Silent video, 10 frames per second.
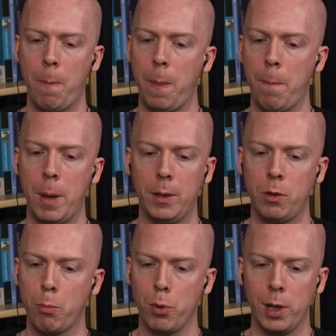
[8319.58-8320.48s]
the
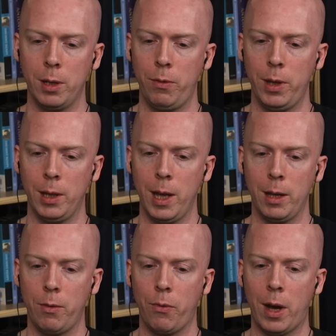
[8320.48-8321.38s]
best predictive thing they
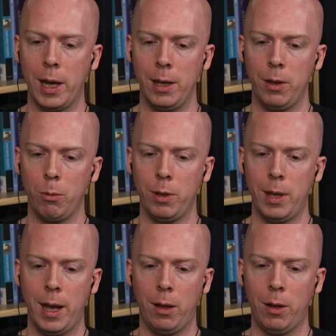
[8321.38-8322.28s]
could find that would
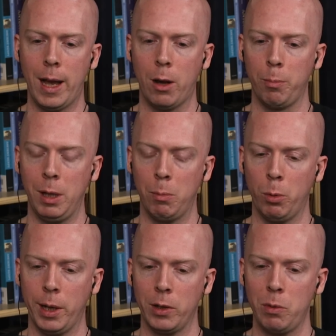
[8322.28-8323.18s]
tell how
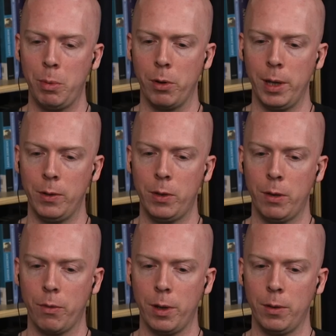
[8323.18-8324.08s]
people would experience
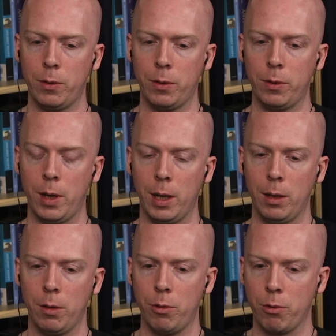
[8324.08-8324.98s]
different
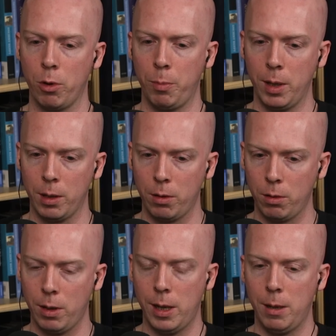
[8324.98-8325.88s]
psychotropic
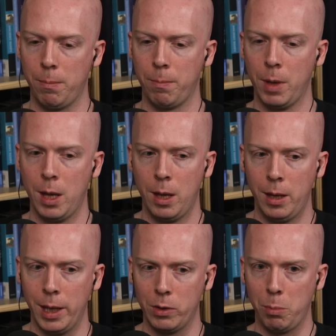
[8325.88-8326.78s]
um,
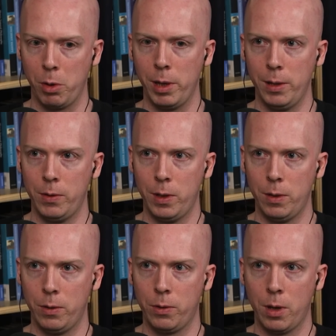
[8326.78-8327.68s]

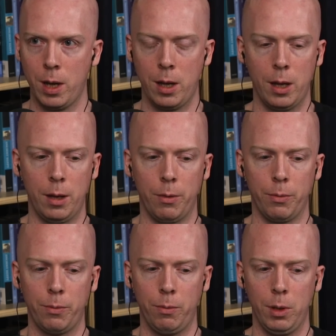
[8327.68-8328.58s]
experiences
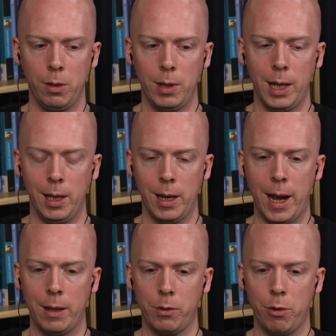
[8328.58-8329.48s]
of, you know, taking an
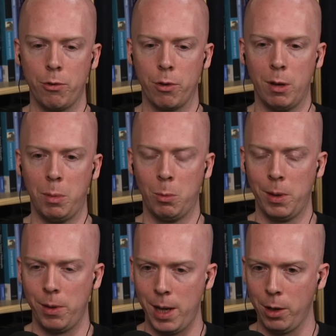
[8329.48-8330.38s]
acid trip and
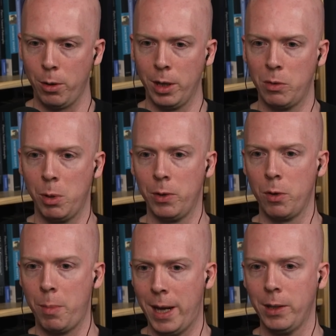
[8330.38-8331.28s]
whether they had a good
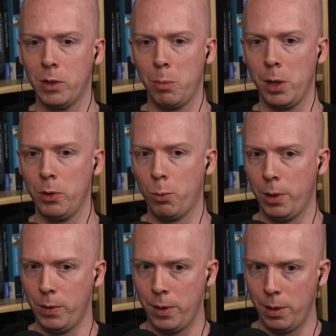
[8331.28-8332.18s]
experience or bad experience,
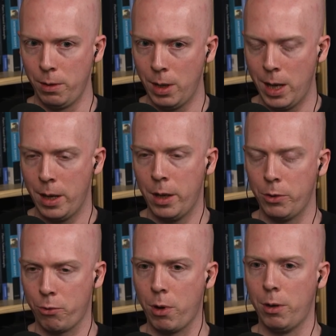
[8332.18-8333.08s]
was the
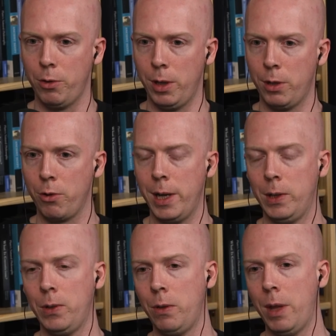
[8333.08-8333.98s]
astrology and the
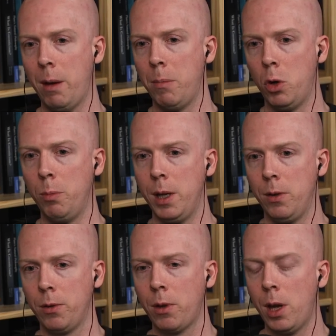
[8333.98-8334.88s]
transits of that
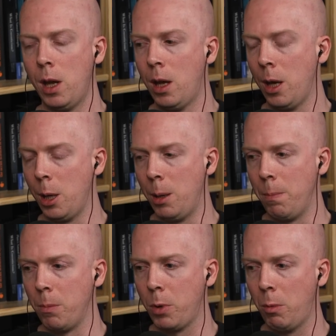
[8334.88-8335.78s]
moment.
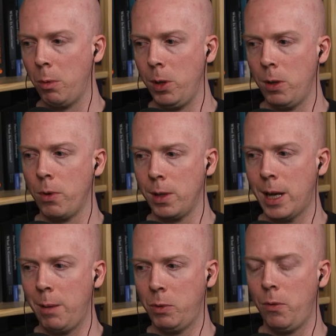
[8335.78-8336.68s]
Um, probably different
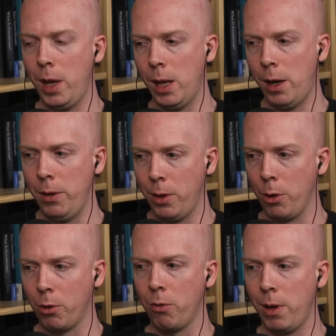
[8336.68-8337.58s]
types of A I that
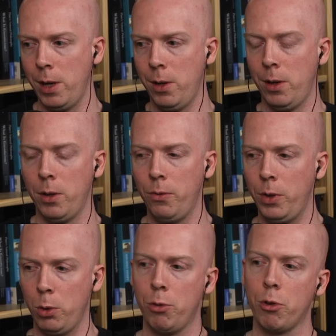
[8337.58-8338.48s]
are created in the
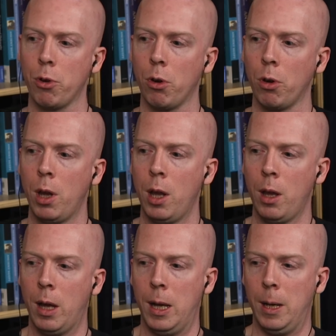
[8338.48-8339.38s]
future,
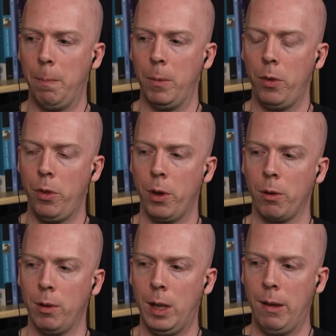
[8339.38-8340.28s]
um,
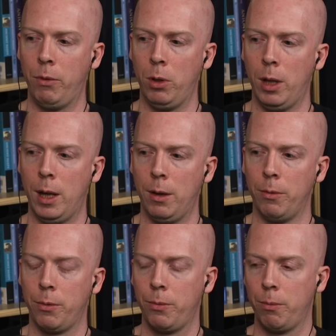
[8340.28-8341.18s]
their level
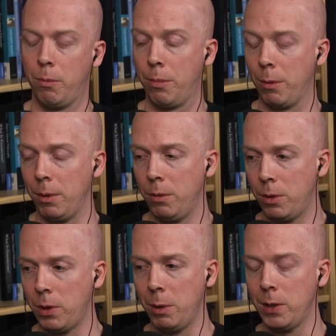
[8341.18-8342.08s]
of probably
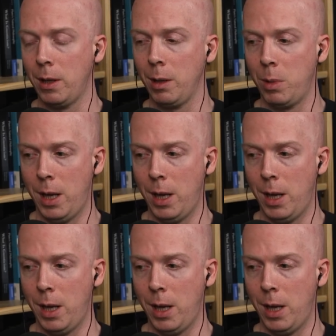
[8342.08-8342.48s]
to some extent like